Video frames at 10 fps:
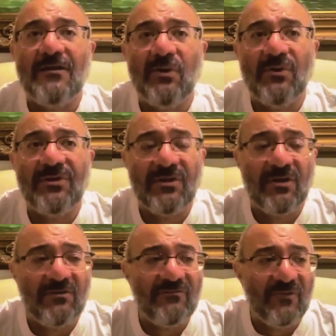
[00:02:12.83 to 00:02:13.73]

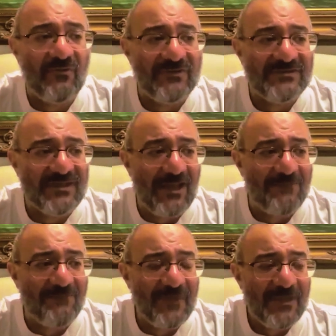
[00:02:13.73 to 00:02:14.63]
youth of
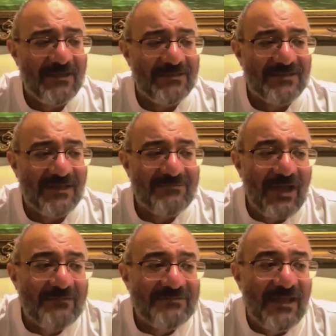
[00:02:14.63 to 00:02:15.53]
Islam,
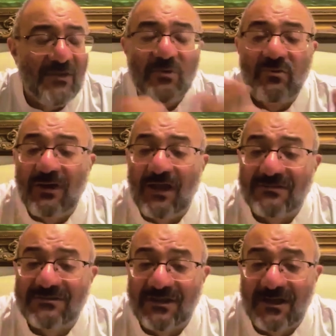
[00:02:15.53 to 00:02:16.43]
sometimes they go to a
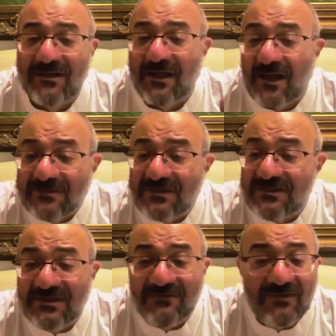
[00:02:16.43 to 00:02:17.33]
counselor and the
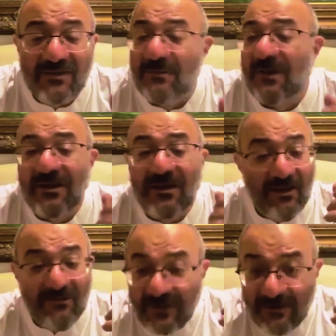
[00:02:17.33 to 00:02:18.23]
counselor is giving them
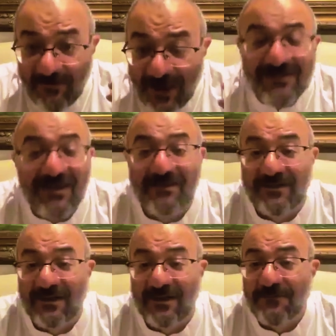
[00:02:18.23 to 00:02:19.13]
a very bad
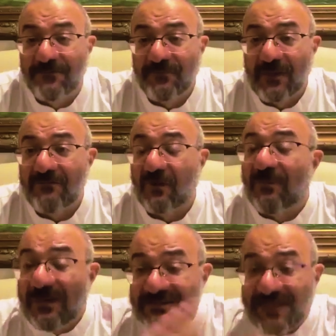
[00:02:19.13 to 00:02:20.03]
idea
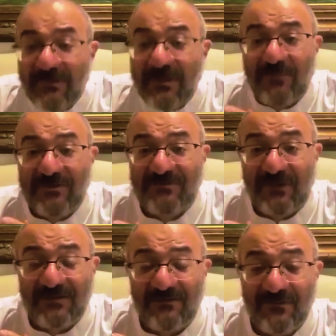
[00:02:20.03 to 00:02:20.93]
from an Islamic
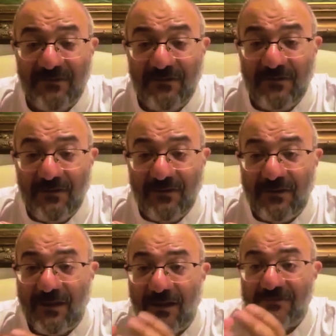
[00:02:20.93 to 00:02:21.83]
perspective.
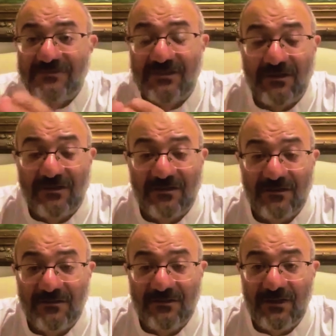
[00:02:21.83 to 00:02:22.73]
The counselor,